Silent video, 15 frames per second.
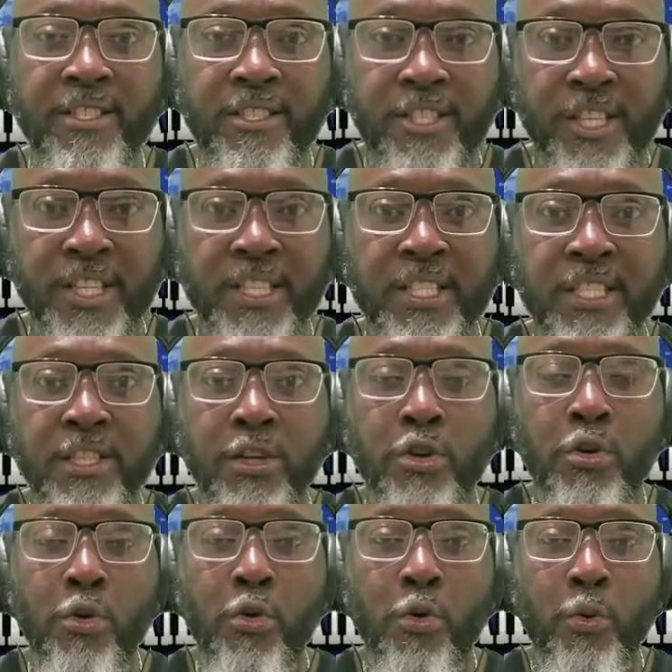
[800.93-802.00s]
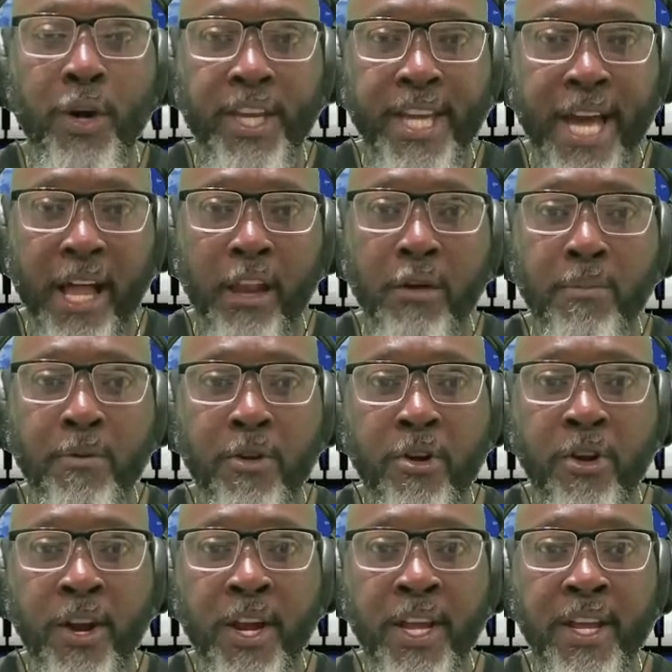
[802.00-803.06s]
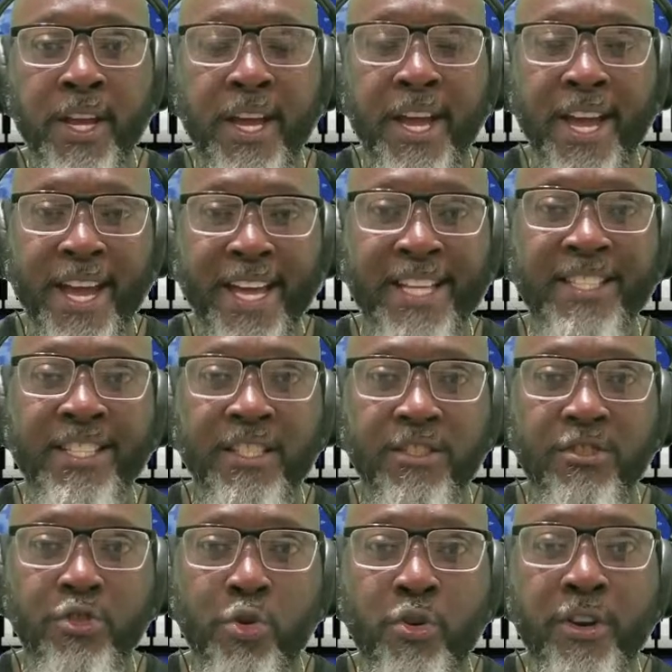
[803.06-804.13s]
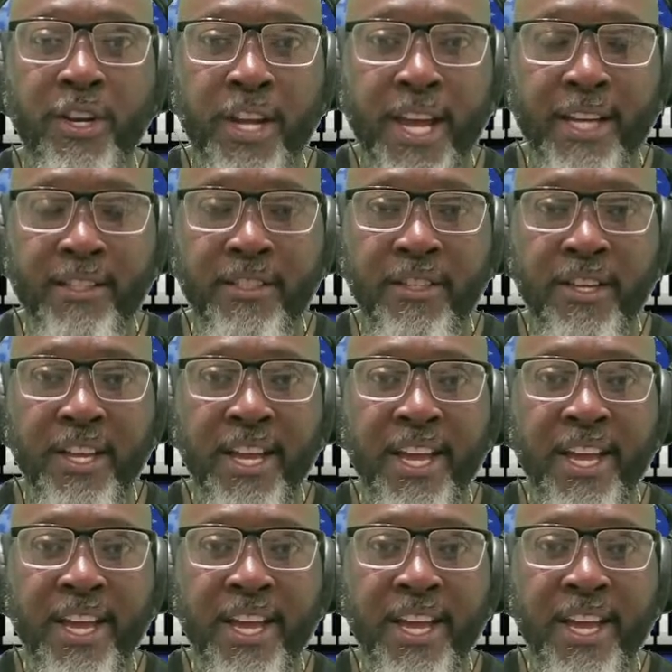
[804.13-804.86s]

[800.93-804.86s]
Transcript: just what Calipari has in store next.